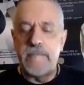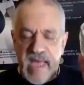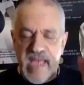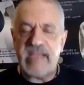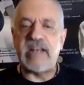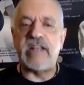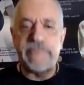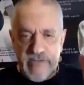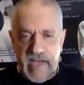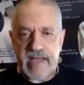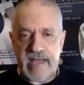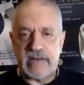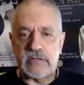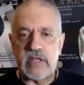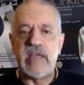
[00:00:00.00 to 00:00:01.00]
The main
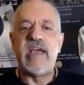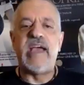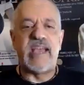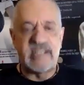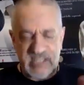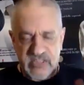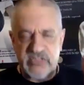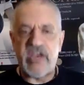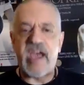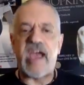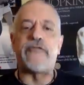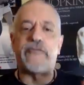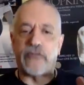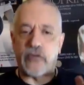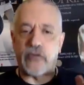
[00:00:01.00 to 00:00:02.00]
event is
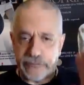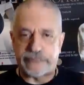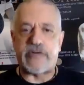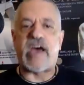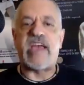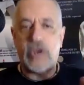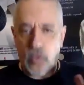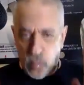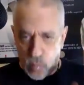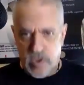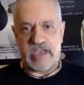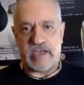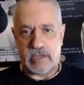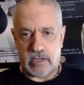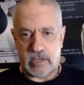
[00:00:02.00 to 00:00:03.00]
there for fight
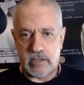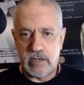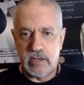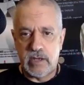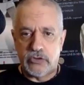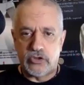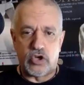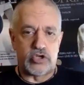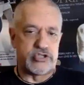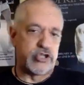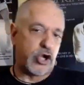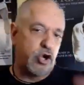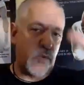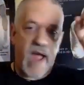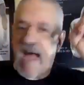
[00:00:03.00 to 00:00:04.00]
week.
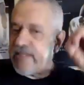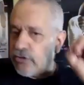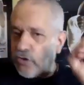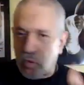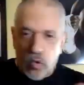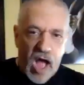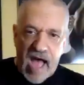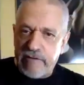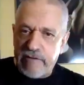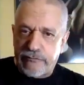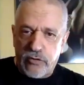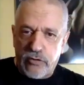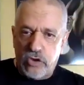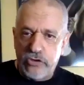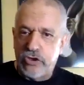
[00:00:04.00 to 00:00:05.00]
There's the grand
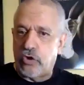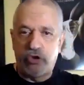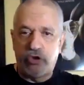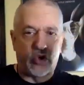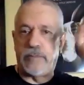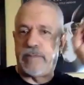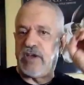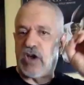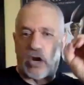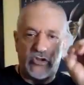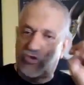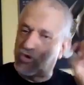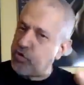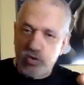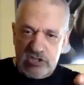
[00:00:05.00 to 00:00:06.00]
arrival. You know, you could be
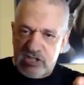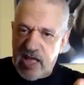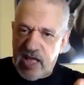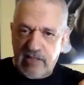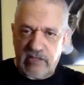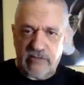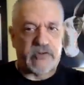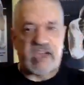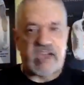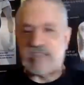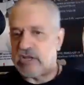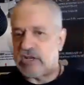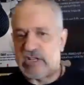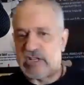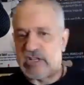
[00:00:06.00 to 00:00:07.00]
on a Tuesday. The
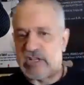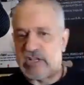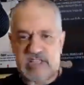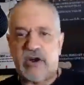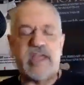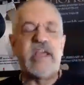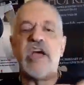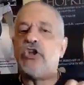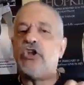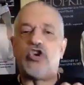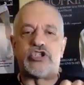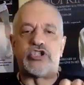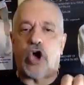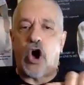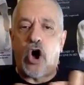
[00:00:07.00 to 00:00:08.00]
fight's on a Saturday.
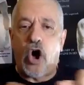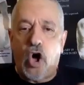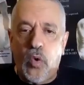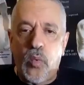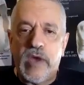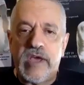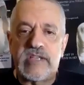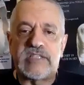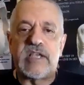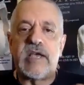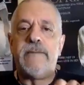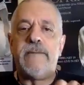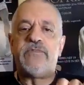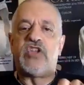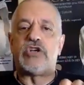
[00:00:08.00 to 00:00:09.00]

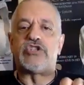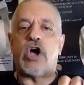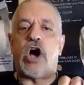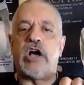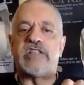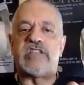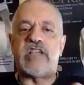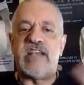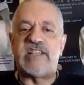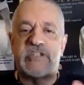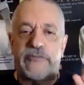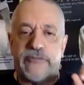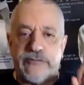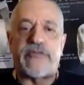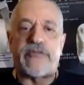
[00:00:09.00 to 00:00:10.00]

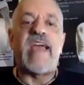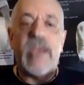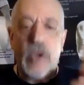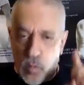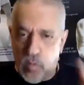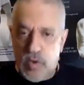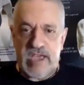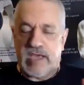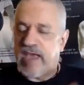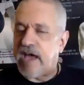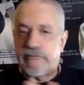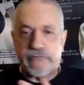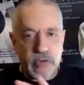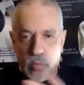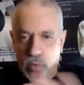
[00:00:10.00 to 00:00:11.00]
It's fight
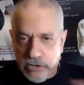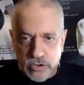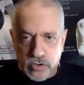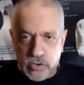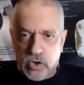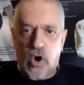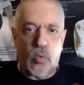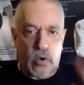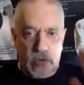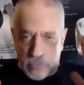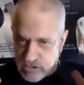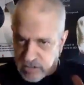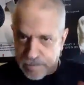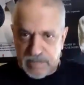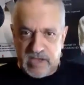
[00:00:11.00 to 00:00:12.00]
week. Everywhere you go
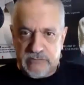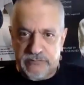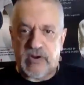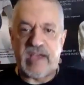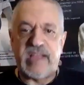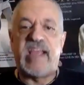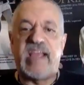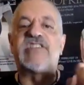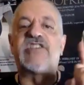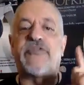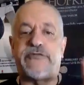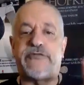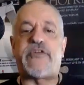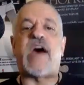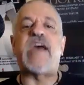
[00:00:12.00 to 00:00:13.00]
where there's a big fight,
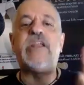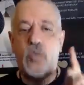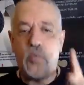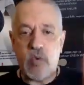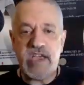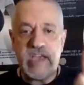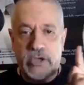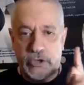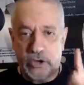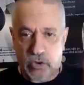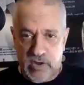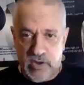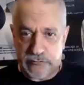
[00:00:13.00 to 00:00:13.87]
it's fight week.